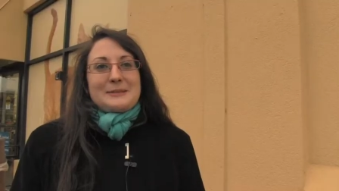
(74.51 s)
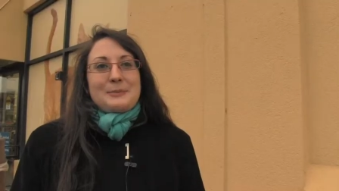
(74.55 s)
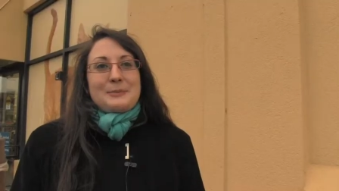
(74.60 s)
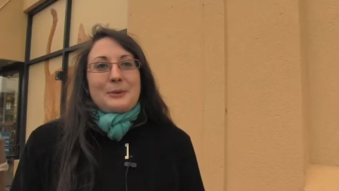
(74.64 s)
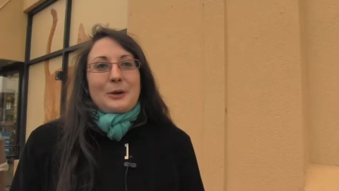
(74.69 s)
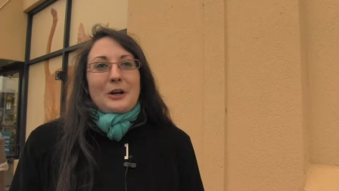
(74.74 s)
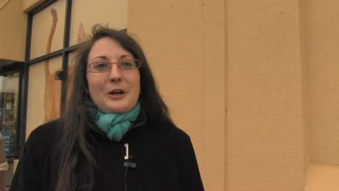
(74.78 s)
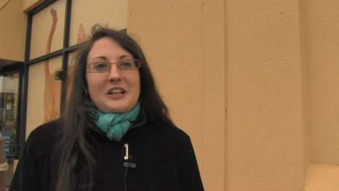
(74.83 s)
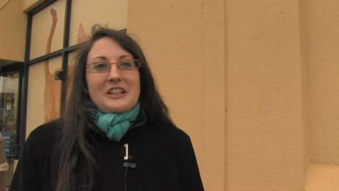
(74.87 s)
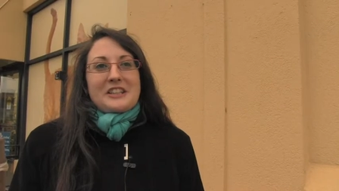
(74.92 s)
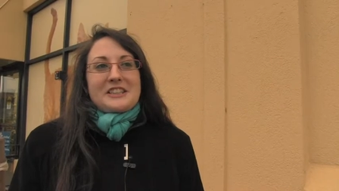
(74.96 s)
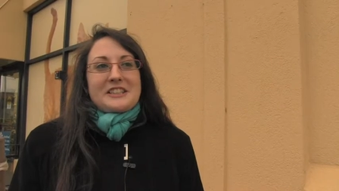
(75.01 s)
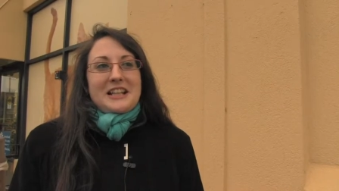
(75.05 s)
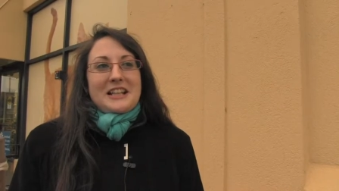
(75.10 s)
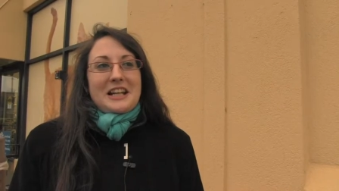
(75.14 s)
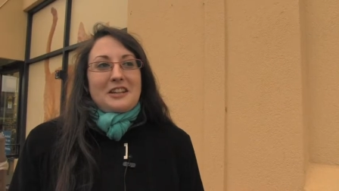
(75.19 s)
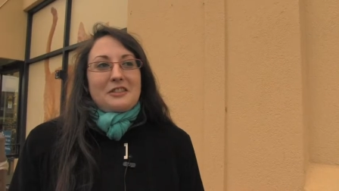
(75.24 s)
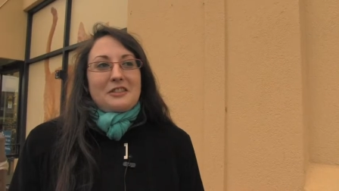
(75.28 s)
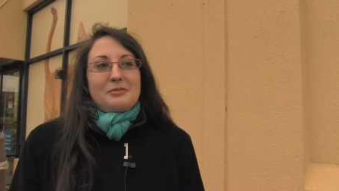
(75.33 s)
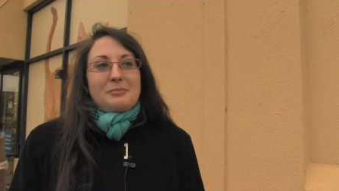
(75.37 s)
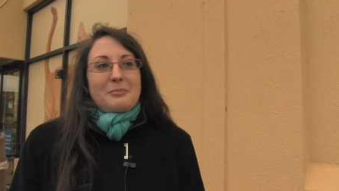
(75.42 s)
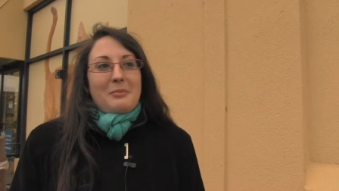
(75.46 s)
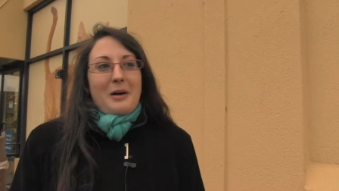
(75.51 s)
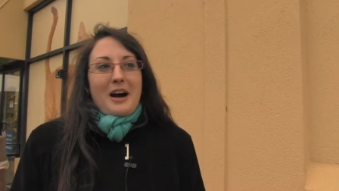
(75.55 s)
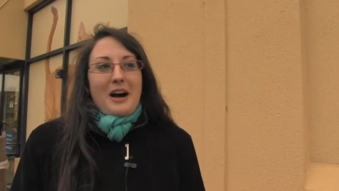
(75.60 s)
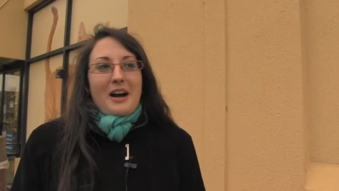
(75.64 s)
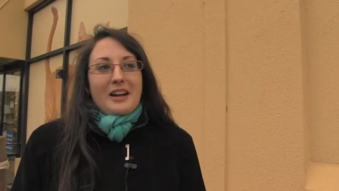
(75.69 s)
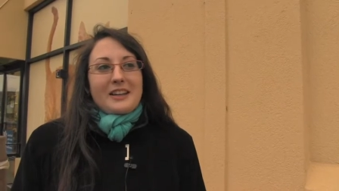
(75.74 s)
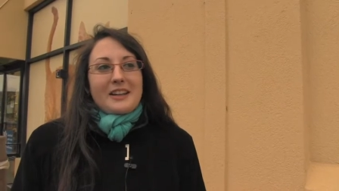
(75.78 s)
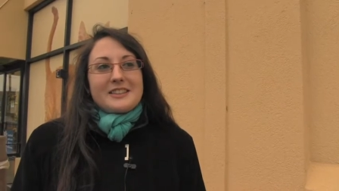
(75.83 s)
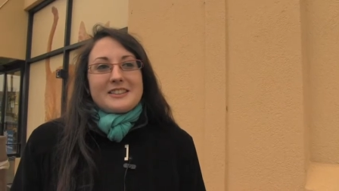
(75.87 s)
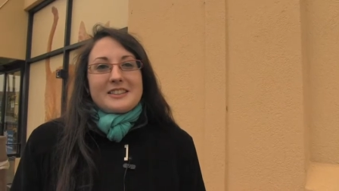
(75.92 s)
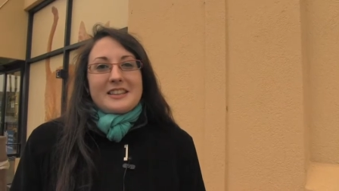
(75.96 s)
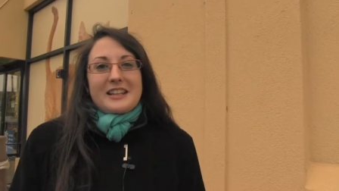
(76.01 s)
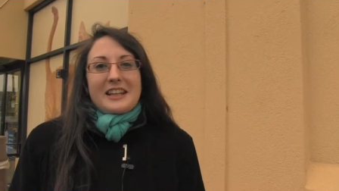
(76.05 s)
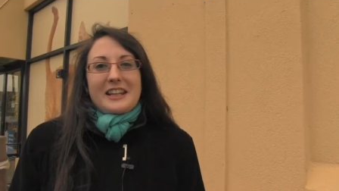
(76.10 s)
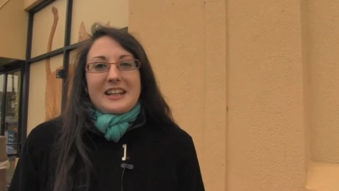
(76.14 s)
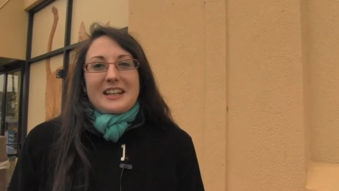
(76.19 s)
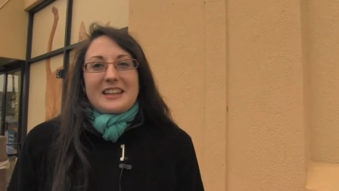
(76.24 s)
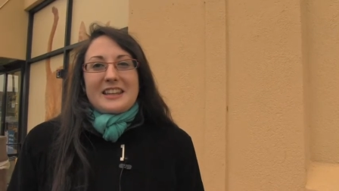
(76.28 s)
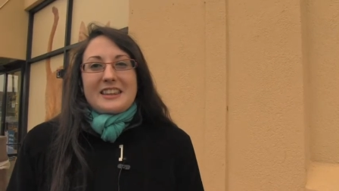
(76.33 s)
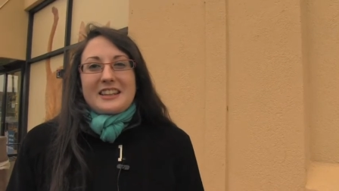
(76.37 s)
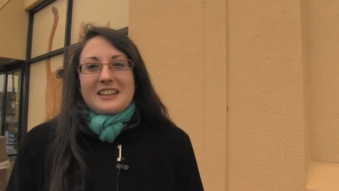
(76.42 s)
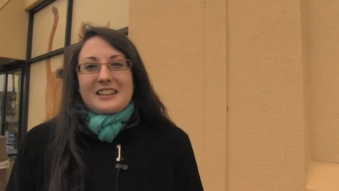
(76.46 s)
more a state of mind than
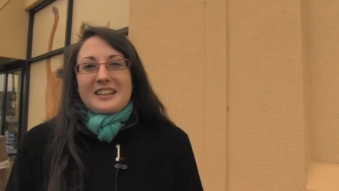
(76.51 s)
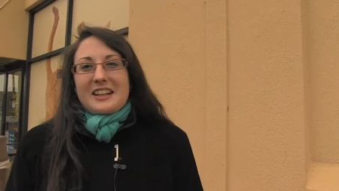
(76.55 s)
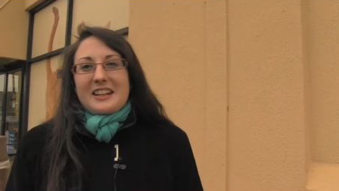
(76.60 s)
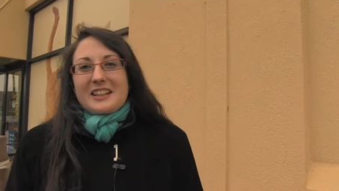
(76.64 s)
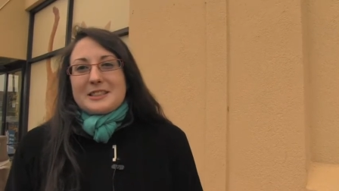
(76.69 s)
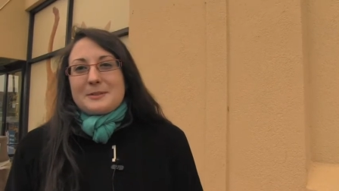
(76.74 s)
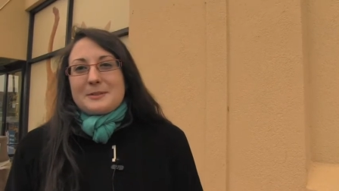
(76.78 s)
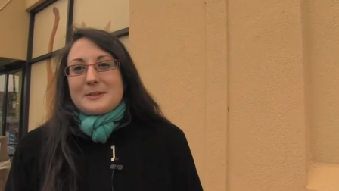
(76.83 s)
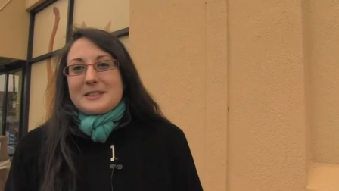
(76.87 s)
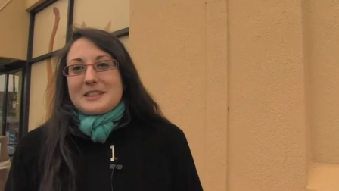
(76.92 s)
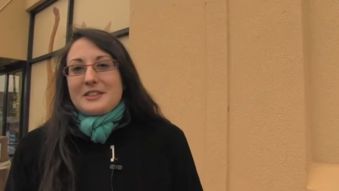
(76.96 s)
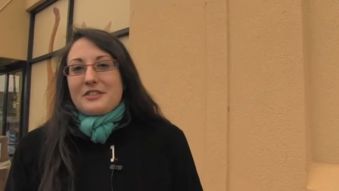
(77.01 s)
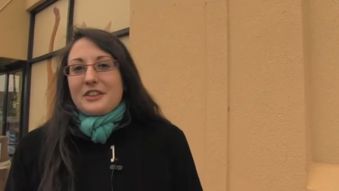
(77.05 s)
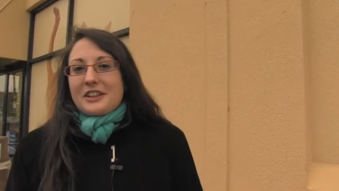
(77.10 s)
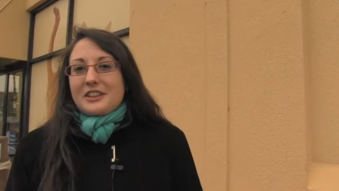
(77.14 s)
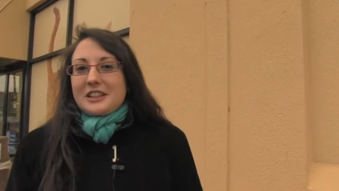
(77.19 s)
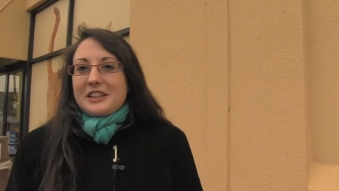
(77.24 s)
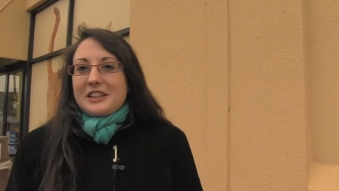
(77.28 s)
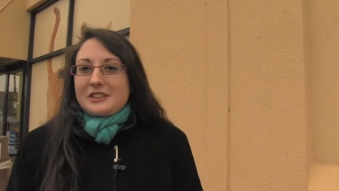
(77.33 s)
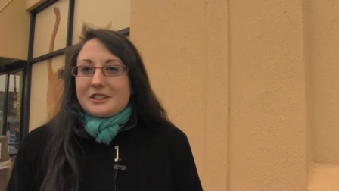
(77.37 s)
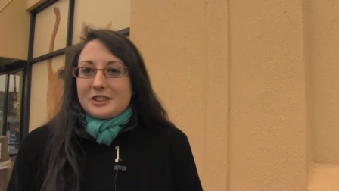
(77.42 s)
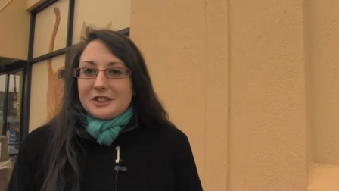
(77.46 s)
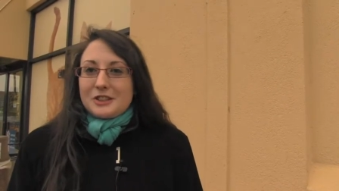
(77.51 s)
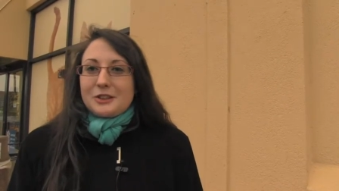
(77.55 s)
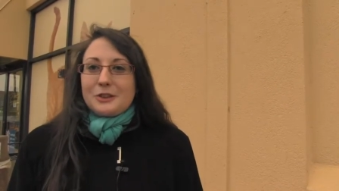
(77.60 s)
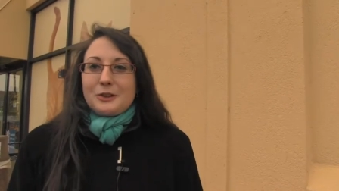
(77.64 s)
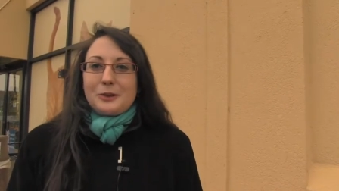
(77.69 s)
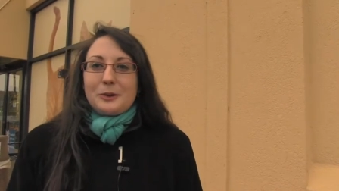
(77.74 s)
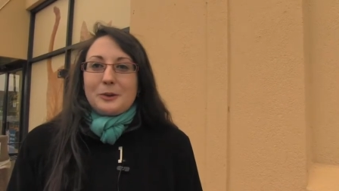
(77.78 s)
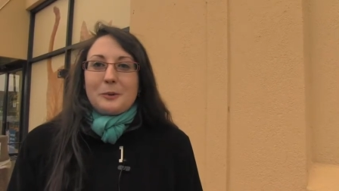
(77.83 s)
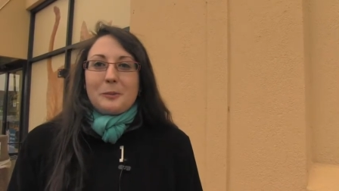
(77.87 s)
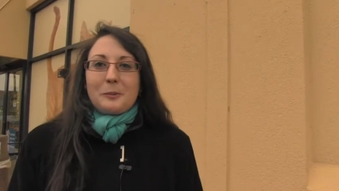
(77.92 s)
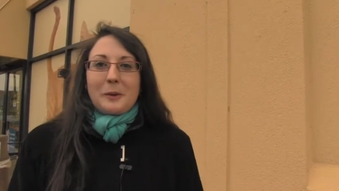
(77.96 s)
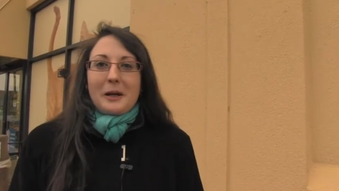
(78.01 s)
anything that I specifically do,